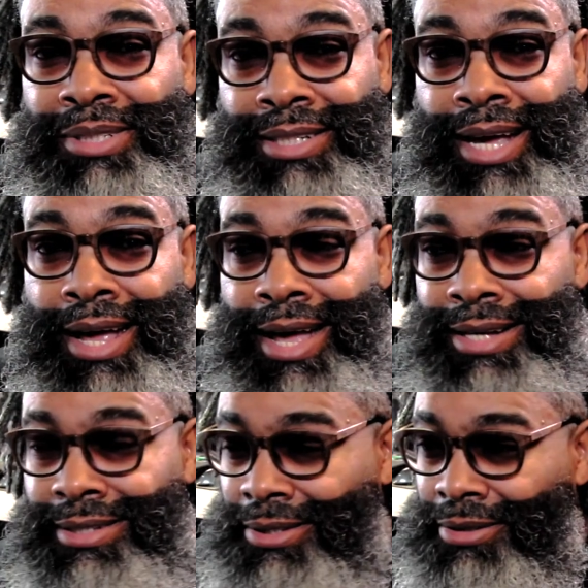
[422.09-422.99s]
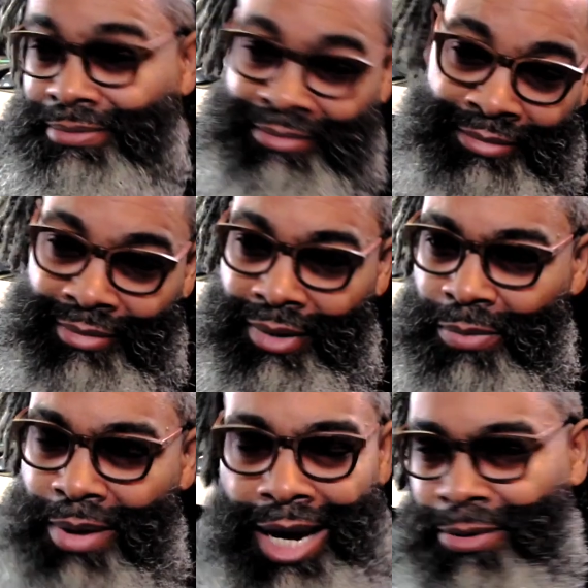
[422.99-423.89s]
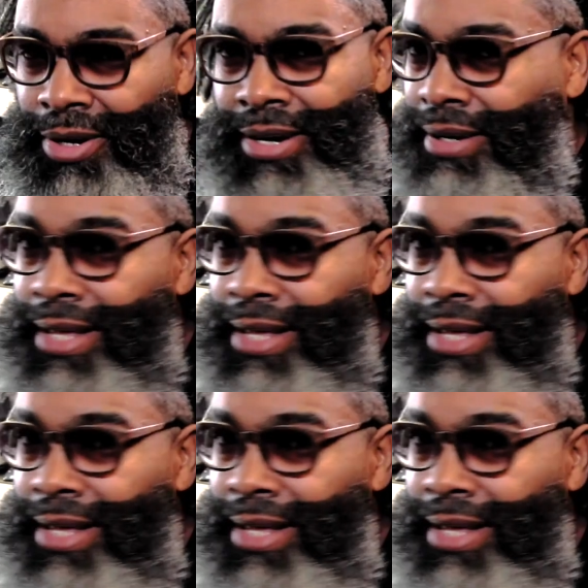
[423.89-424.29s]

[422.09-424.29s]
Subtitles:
to stay at. So probably won't hear